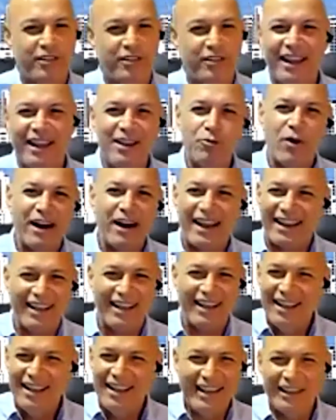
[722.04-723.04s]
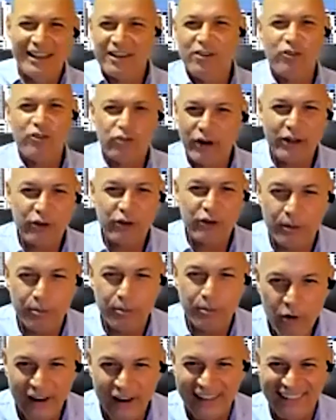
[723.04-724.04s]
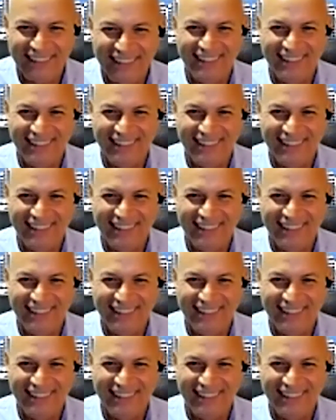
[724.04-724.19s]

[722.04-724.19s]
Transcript: they want to get straight to the point.